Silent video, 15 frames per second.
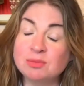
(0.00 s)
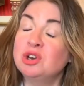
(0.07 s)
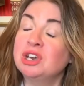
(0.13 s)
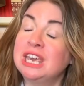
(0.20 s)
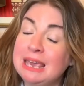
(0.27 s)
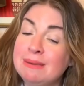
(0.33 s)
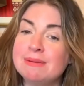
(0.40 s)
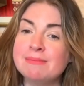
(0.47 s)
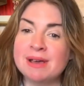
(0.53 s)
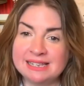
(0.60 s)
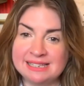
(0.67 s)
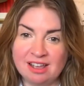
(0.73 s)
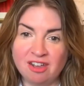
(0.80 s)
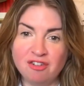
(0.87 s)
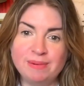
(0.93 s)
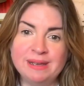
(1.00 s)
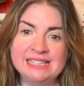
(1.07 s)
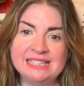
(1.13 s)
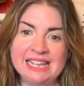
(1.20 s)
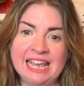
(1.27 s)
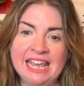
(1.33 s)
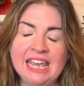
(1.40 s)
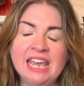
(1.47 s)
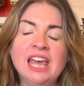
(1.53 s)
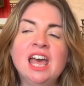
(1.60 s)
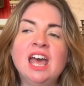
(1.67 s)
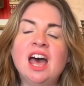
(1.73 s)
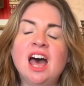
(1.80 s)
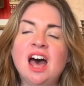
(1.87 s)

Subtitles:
I'm not keeping myself busy.